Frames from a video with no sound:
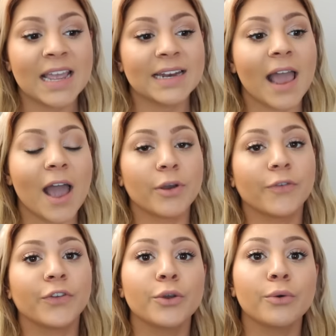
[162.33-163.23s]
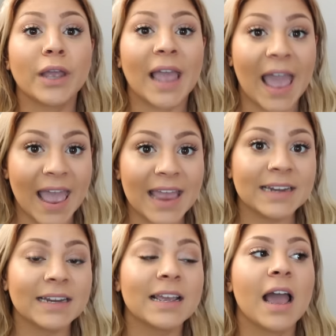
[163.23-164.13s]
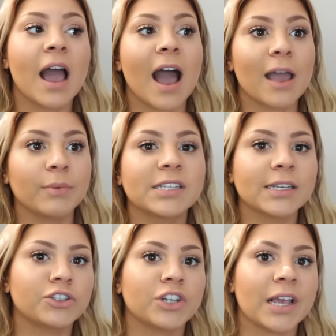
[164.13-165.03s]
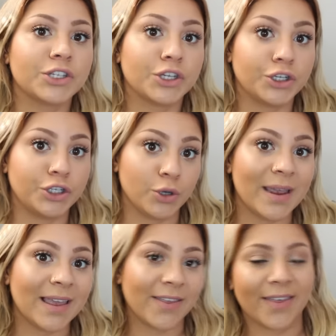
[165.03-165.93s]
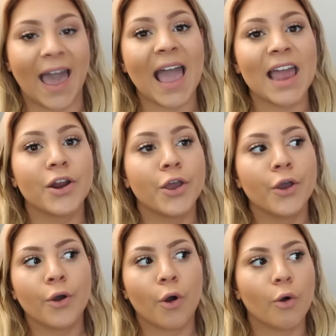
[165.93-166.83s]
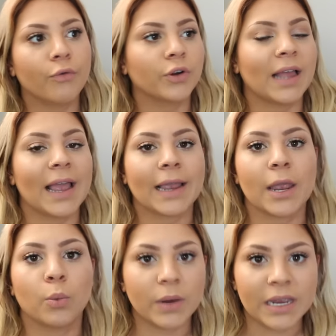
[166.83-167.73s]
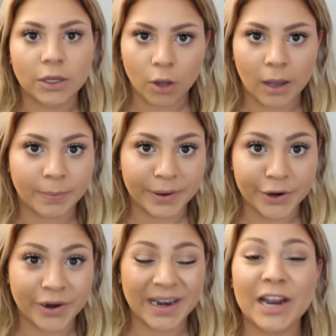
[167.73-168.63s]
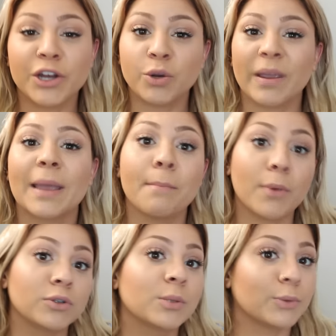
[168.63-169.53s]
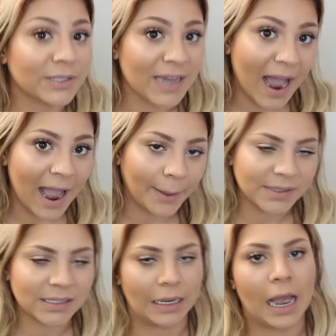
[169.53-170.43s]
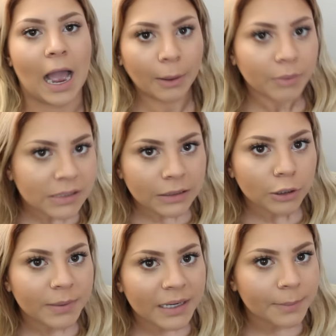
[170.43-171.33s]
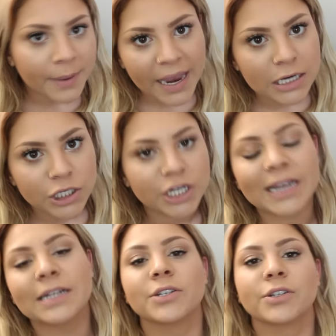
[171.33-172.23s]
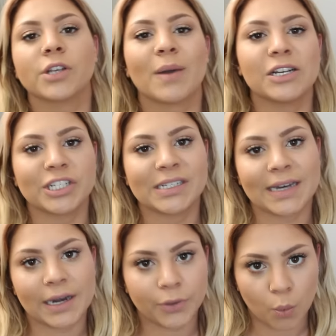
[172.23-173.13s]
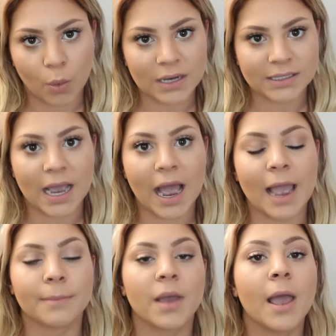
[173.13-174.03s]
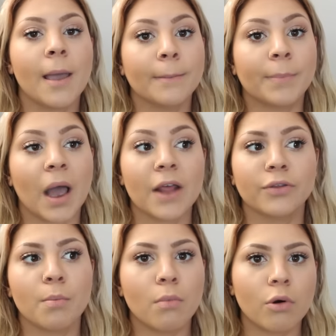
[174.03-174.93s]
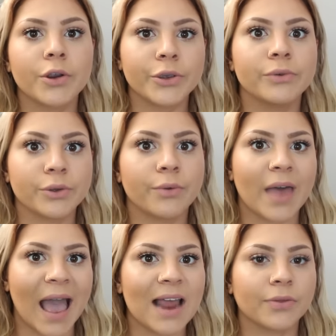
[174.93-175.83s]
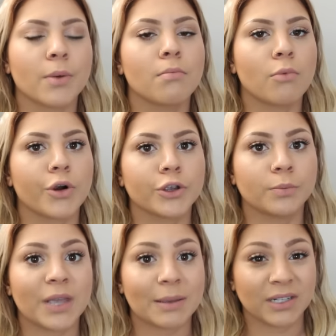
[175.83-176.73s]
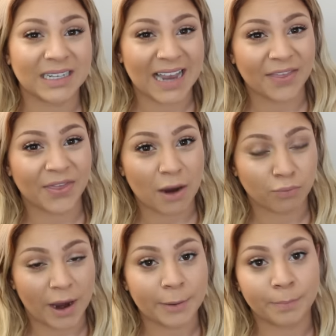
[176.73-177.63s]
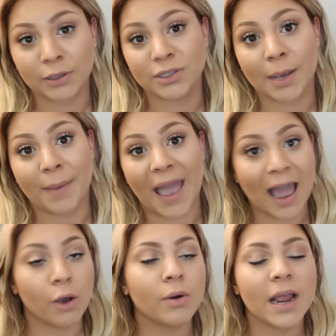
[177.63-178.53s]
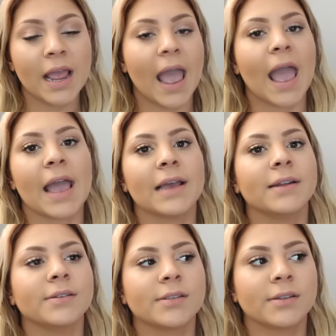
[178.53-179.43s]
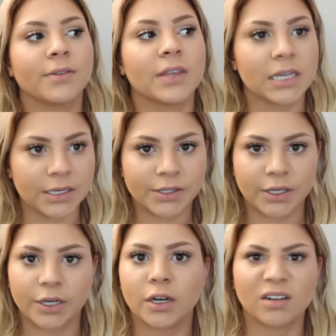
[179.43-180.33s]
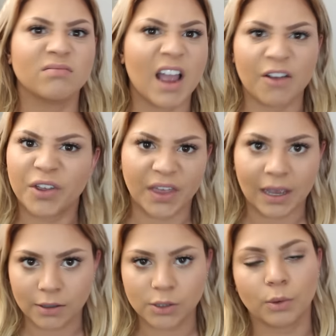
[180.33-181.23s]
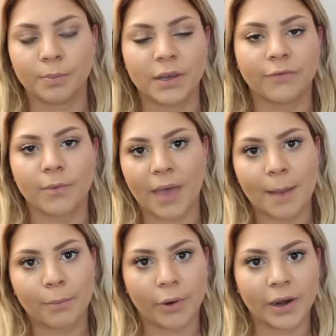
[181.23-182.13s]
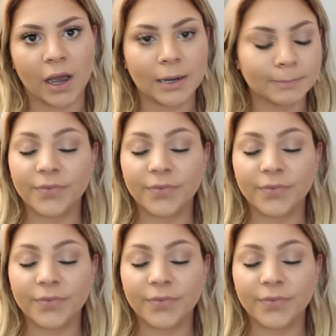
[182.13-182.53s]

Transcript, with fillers: Now, if you can, I would suggest doing that over like a week-long period and doing it multiple times. I was a little bit impatient, so I just did it the one time, but the more you do that, the more you'll be able to get that red buildup out, and the easier everything else will be from that point on.